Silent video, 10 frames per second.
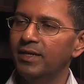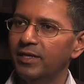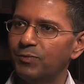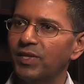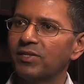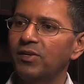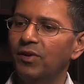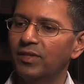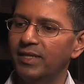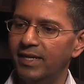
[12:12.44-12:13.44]
especially
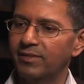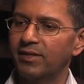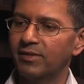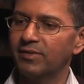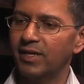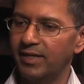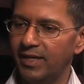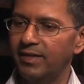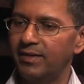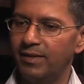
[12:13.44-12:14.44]
on the data center side
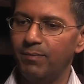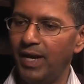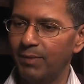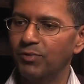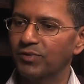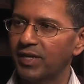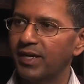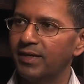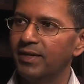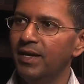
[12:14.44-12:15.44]
and the backbone
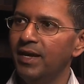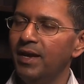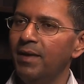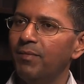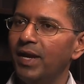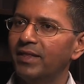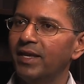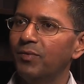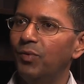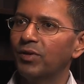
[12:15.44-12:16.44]
side. Mm. But I
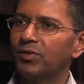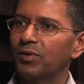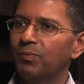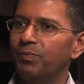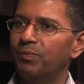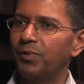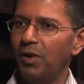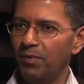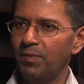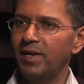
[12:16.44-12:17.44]
think what you're
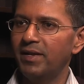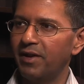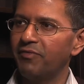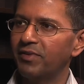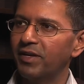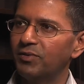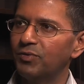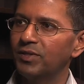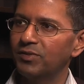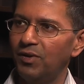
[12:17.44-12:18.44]
probably referring
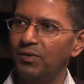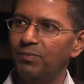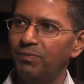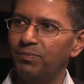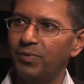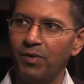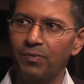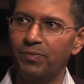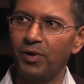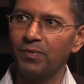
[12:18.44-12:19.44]
to is uh, pro
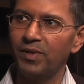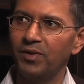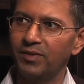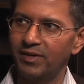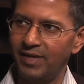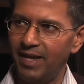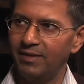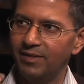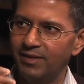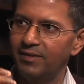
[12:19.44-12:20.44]
probably on the,
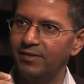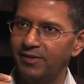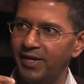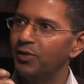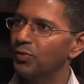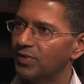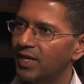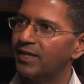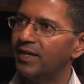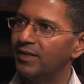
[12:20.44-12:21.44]
the, the radio
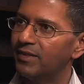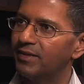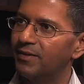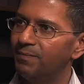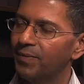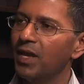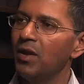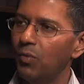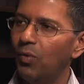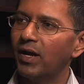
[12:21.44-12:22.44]
side and the
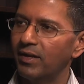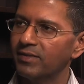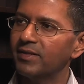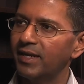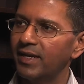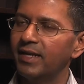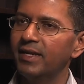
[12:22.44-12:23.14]
indeed wireless side. Indeed,